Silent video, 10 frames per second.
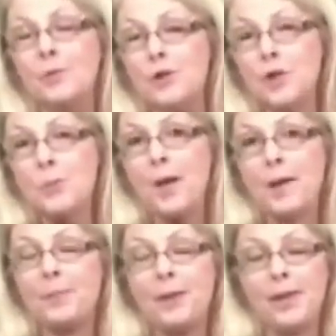with your
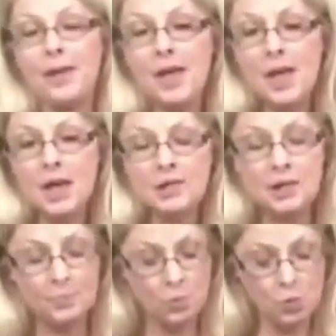puppy.
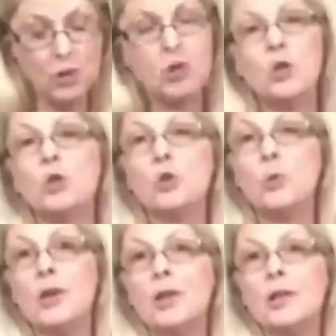The more you do
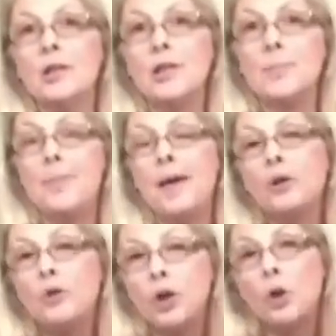it, the
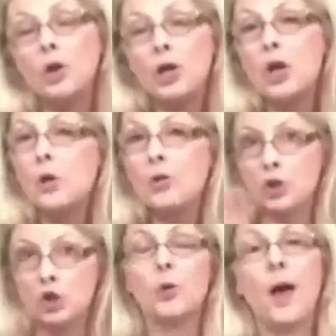better they're going to know
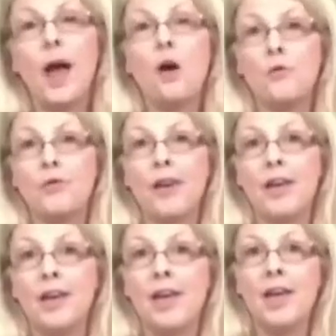that you're alpha.
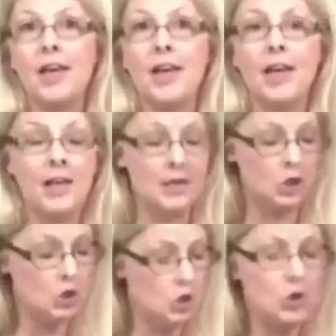And
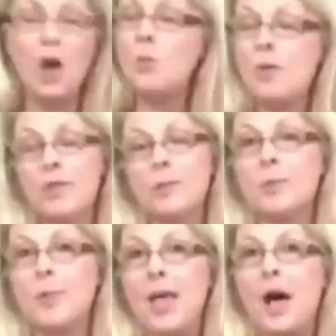you do not want them to
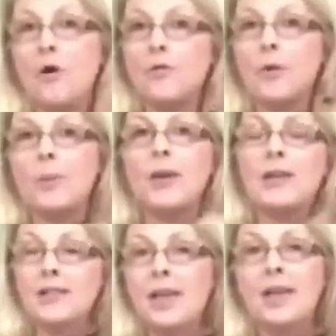be alpha
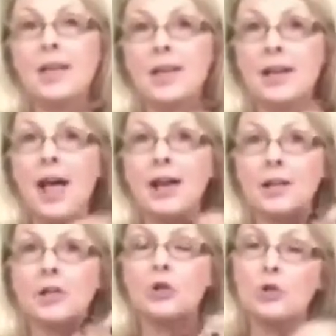because they can get out
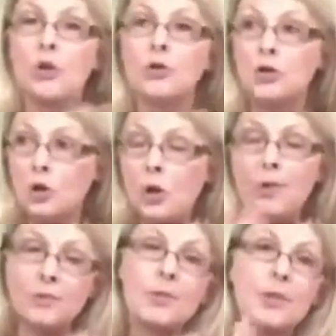of control. So you
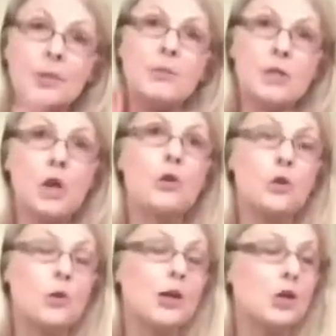always want them to know
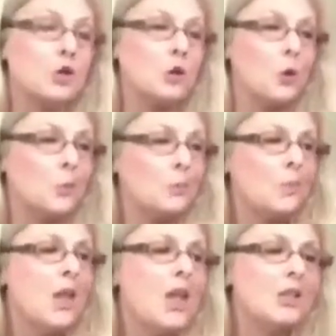you're in control.
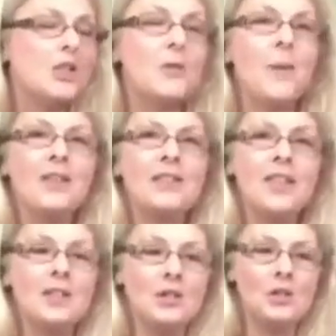So the best
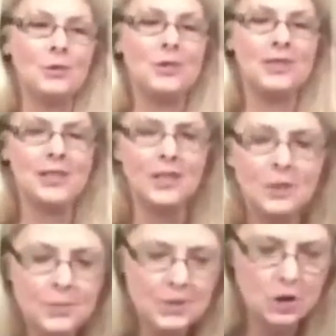thing to do is get
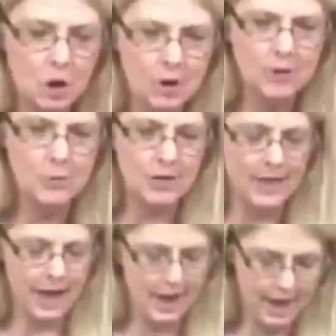them started with a